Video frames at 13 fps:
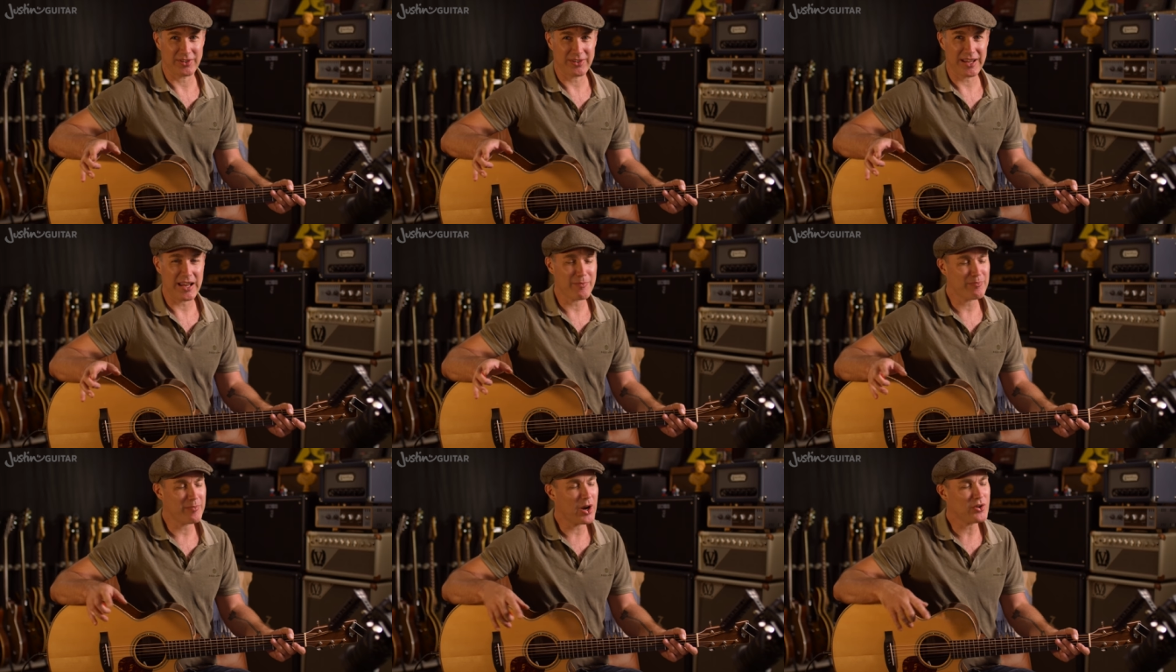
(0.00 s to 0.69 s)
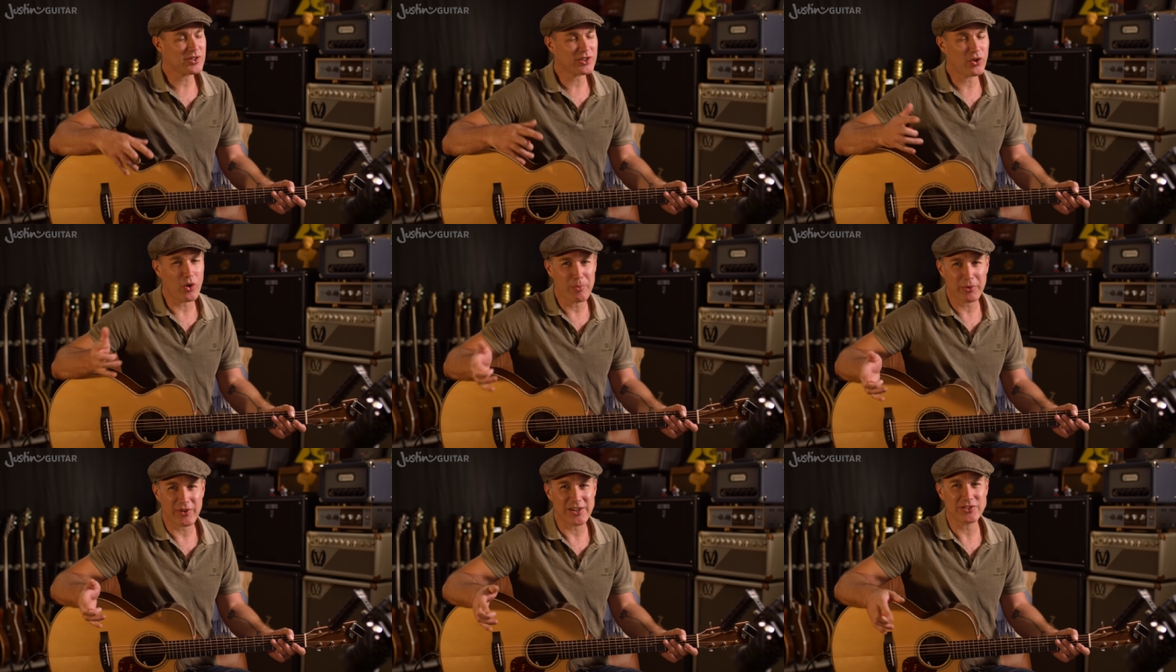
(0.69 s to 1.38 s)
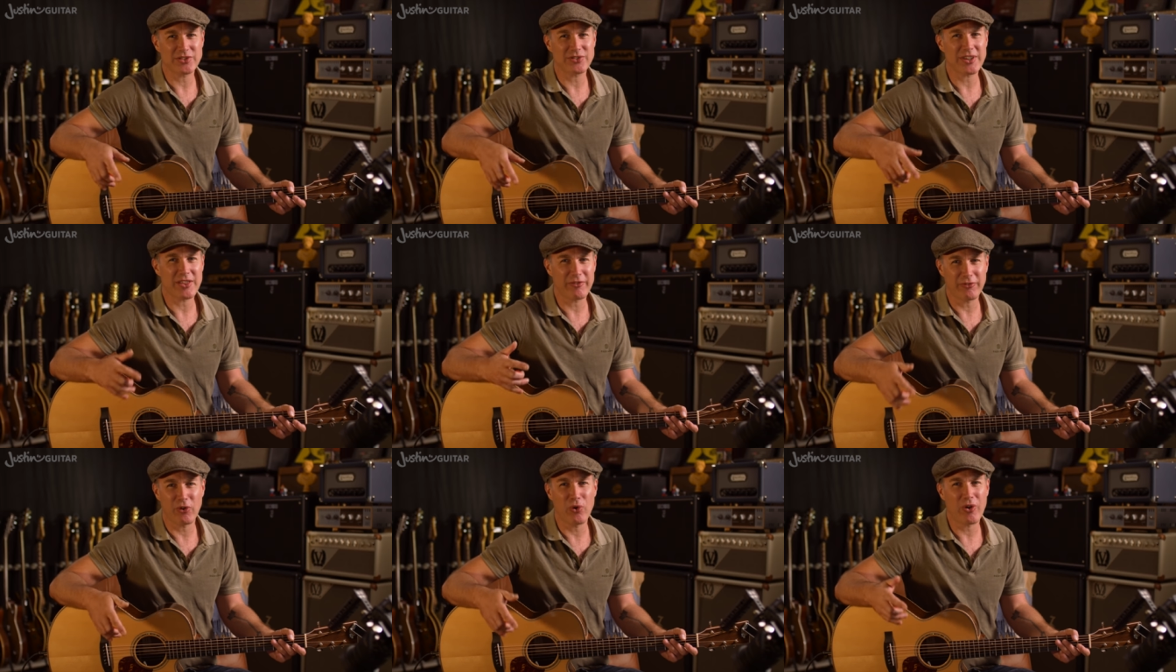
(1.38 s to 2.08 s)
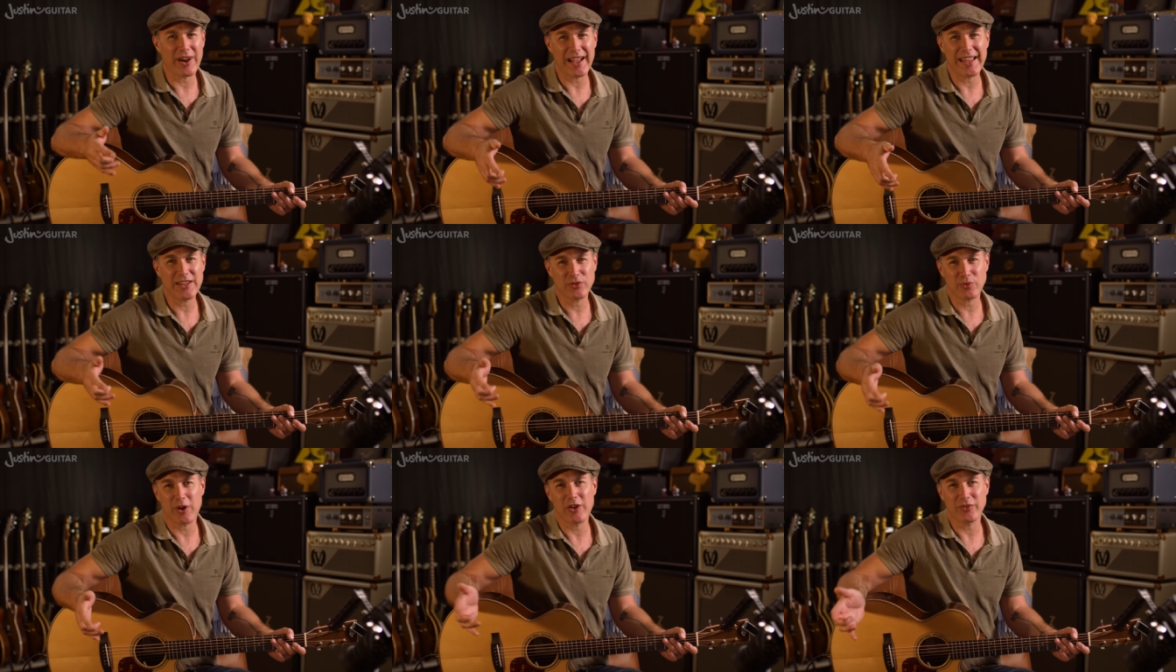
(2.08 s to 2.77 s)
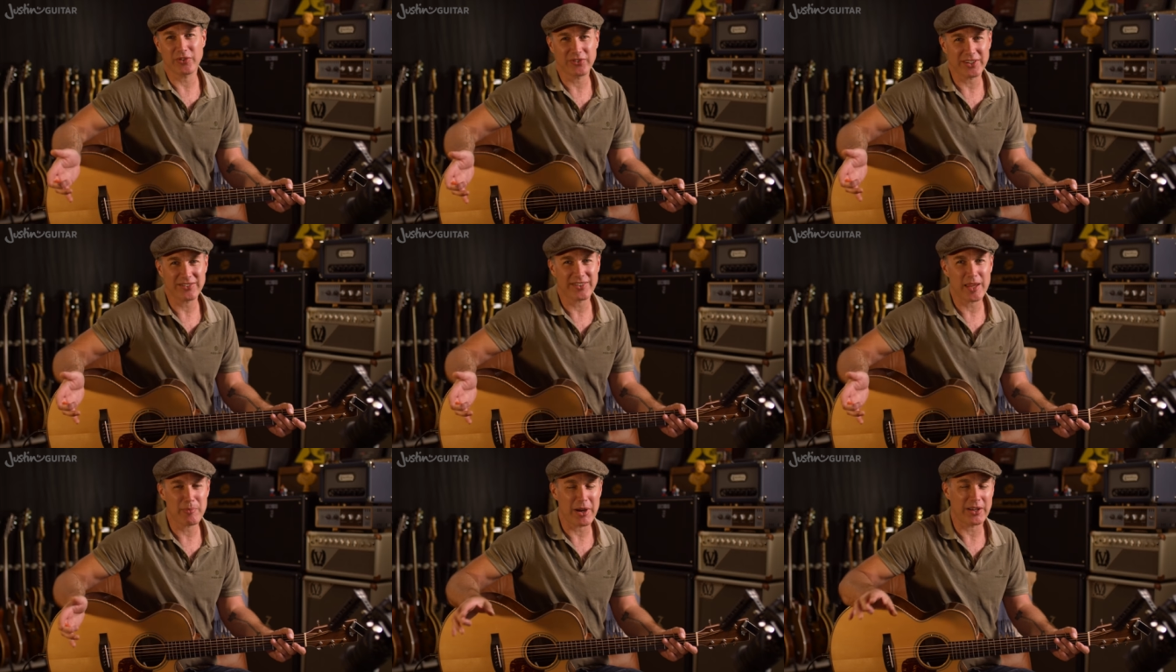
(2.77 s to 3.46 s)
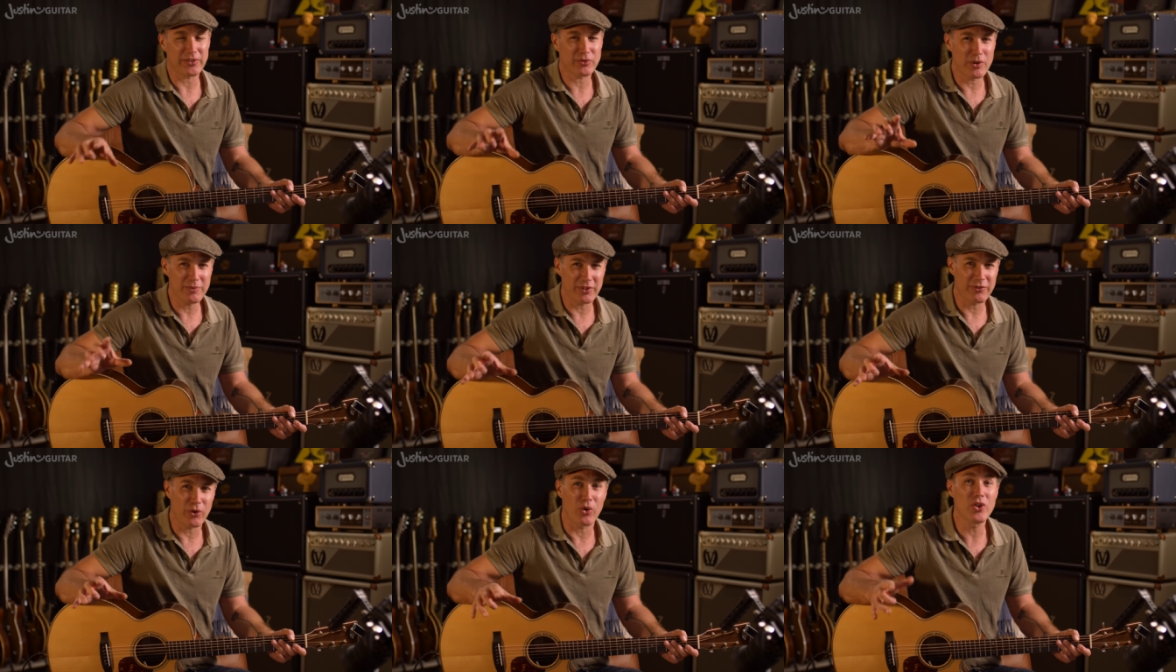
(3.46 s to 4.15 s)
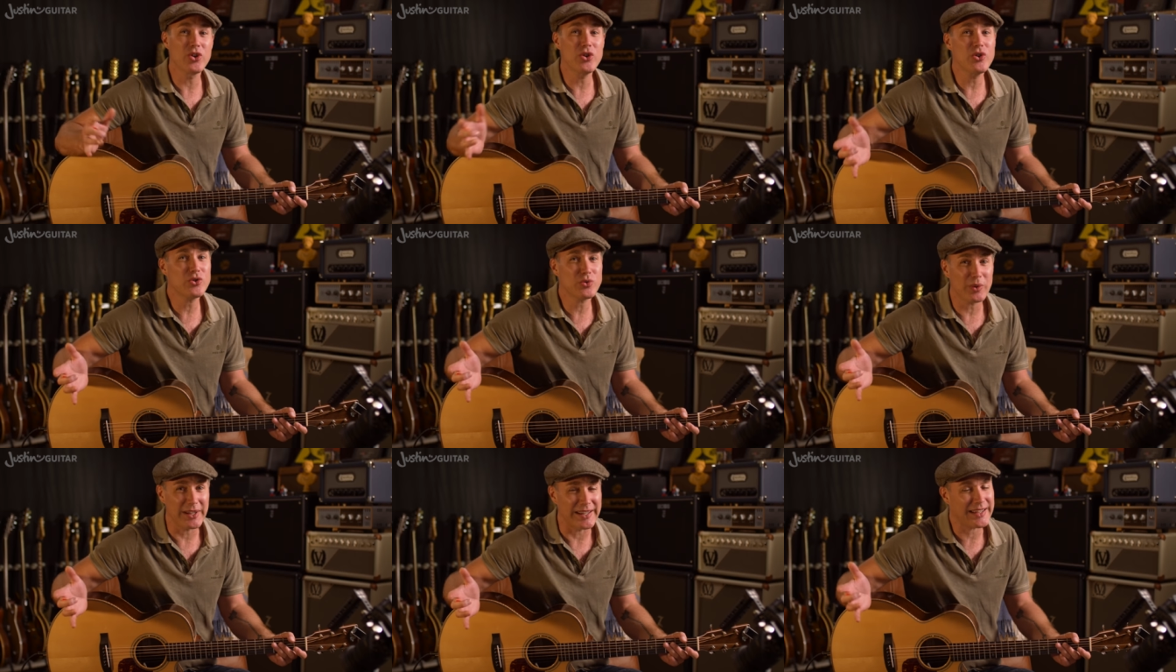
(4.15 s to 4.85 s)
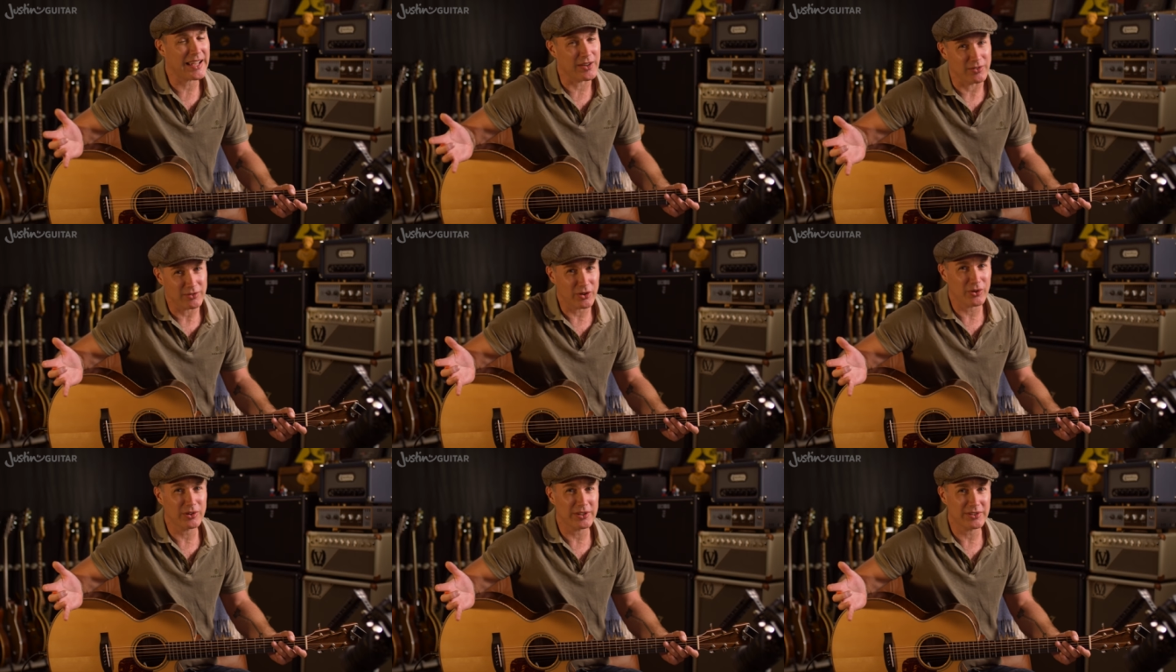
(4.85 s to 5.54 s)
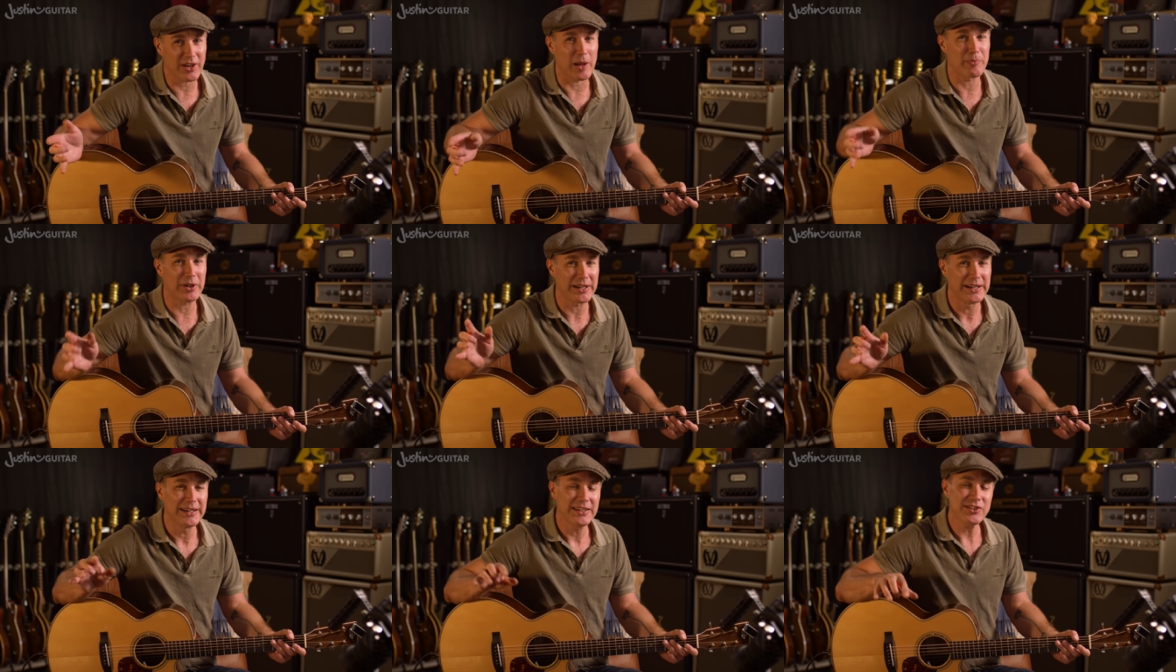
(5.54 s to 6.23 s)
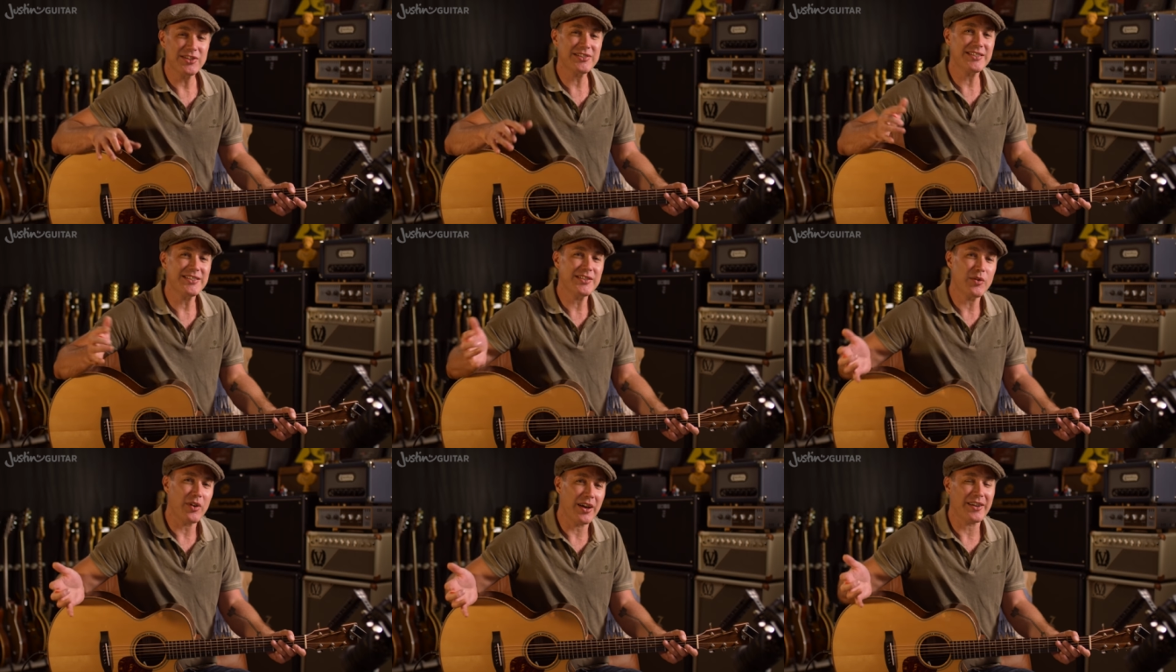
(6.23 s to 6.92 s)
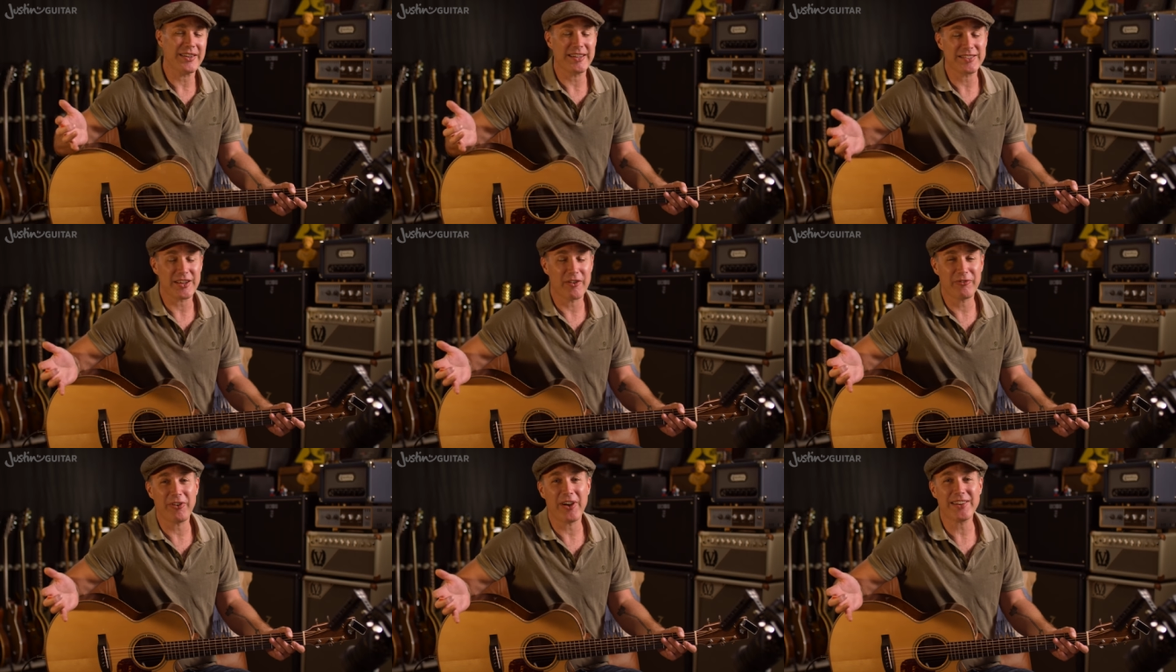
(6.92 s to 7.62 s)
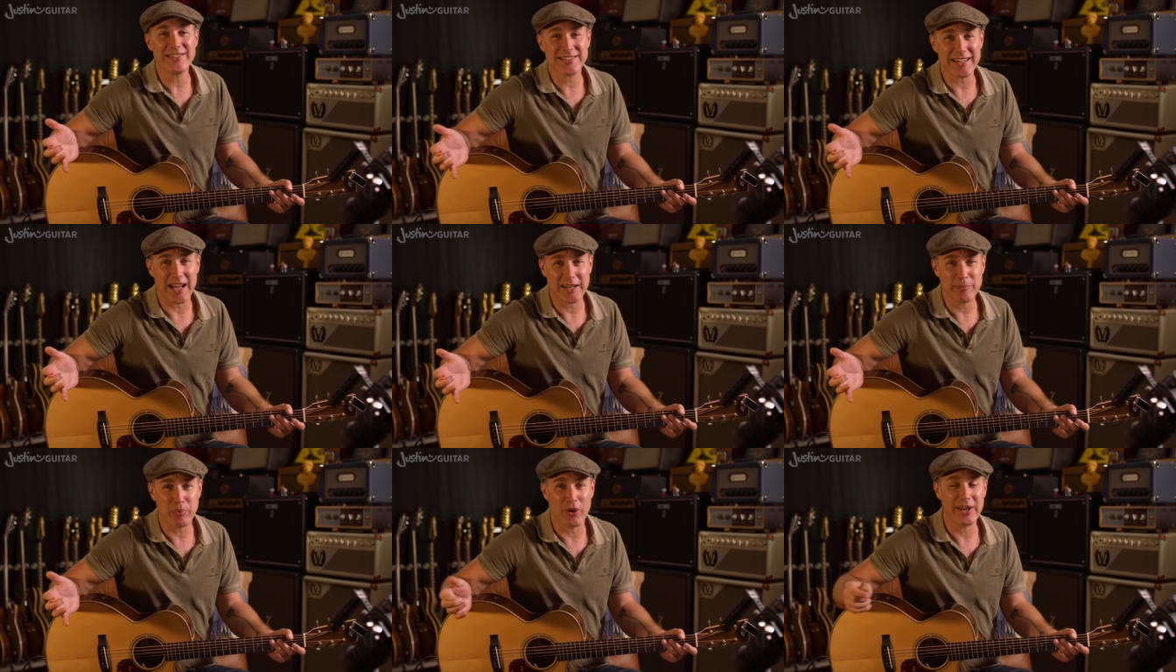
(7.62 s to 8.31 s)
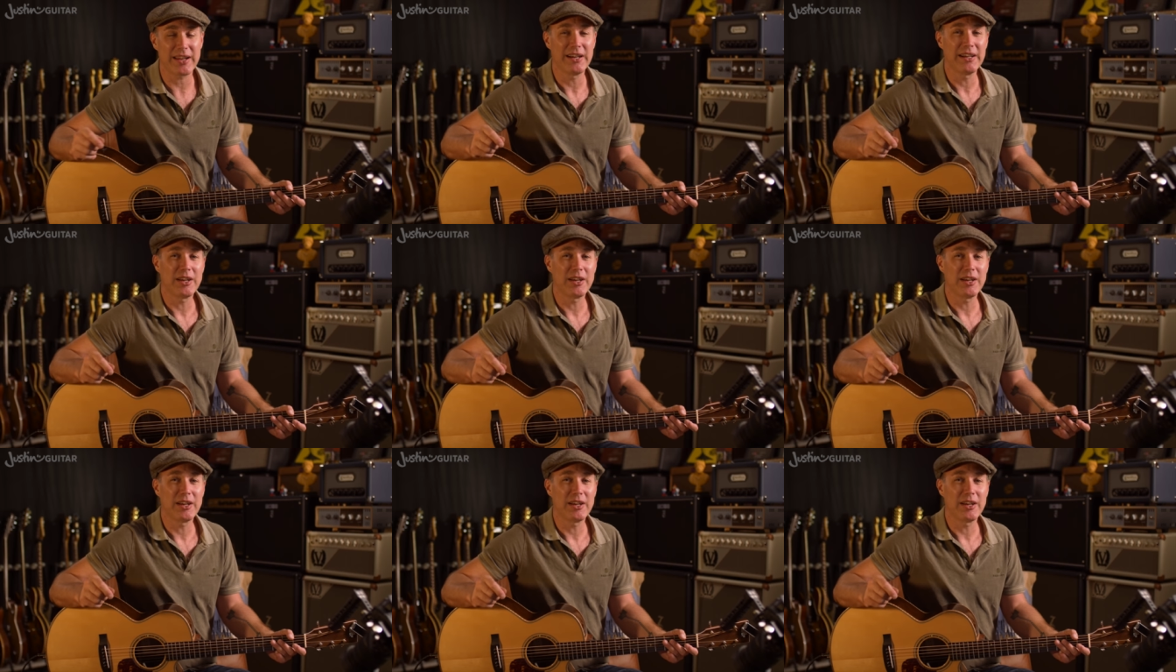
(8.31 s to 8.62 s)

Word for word: Okay, most chord progressions are either 4, 8, 12 or 16 bars, groups of 4, usually, again, not all the time, but just as a, as a fun starting point,